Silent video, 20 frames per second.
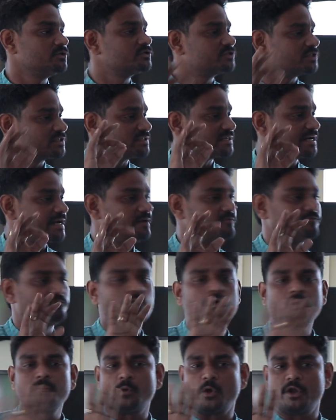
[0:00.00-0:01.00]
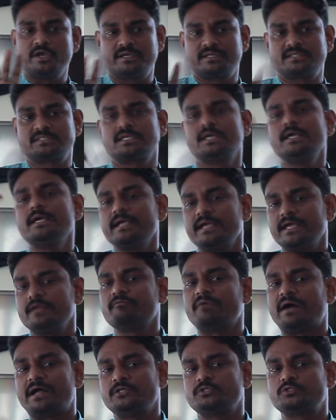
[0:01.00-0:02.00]
you just write 4 pointers
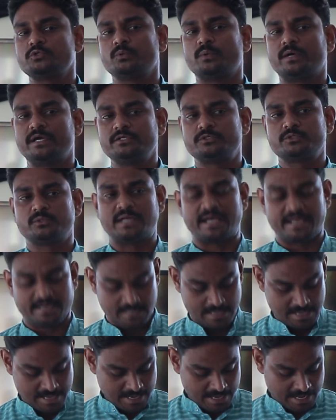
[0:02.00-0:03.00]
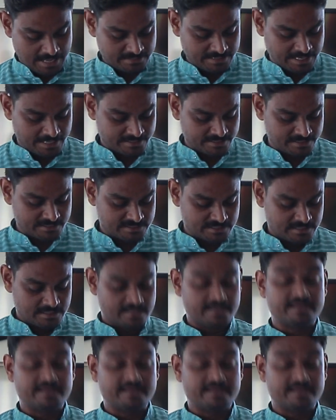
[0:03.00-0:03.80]
in 1 to 1 2 line, and that is